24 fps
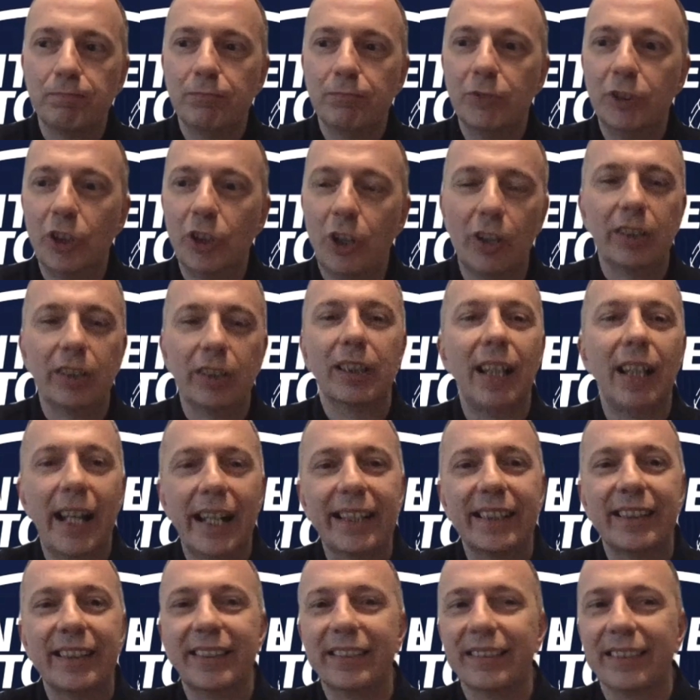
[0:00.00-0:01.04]
don't
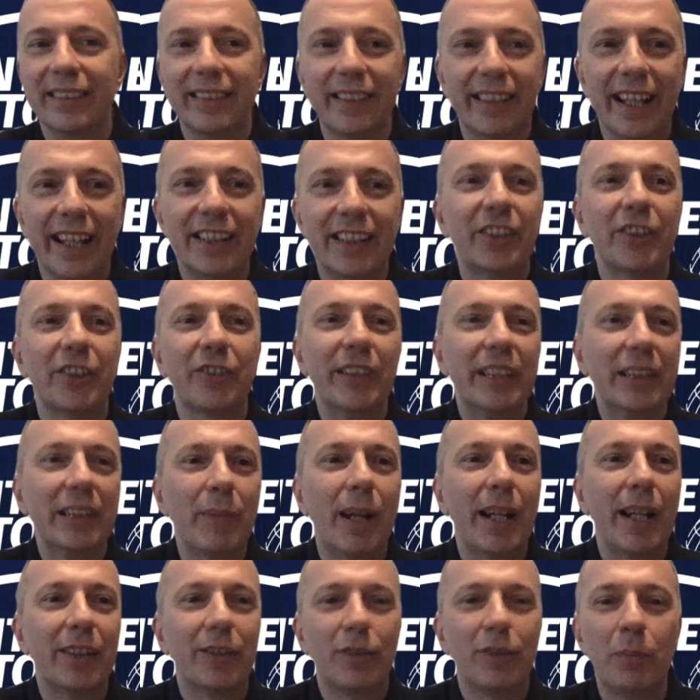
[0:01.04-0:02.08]
like entering
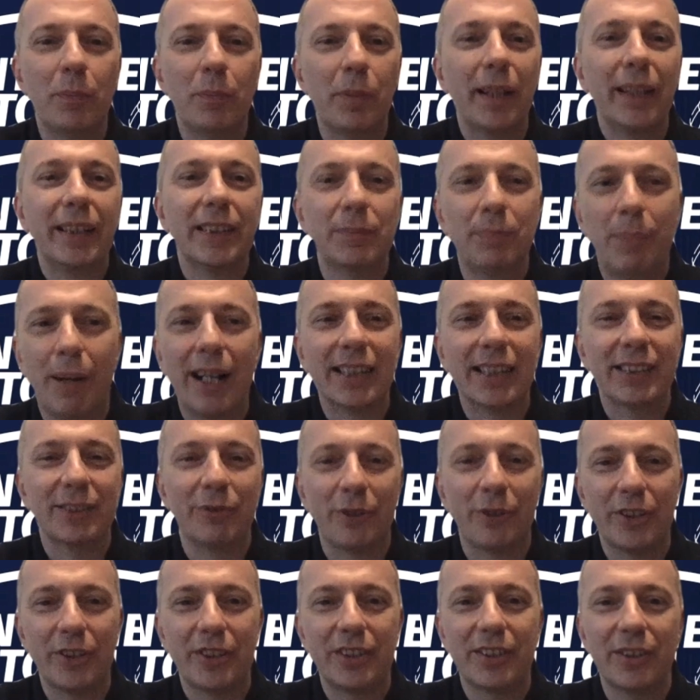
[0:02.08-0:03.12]
my complex
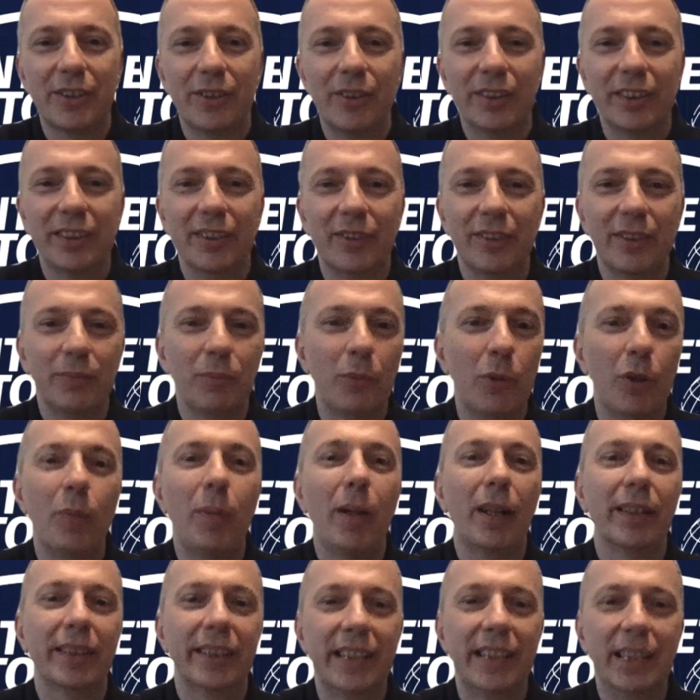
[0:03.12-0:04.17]
passwords on a
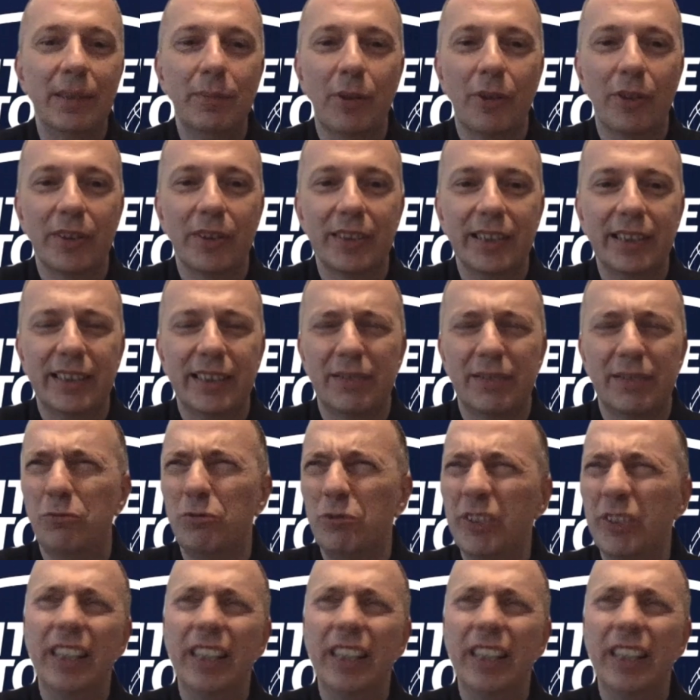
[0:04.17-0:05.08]
mobile keyboards. It's really,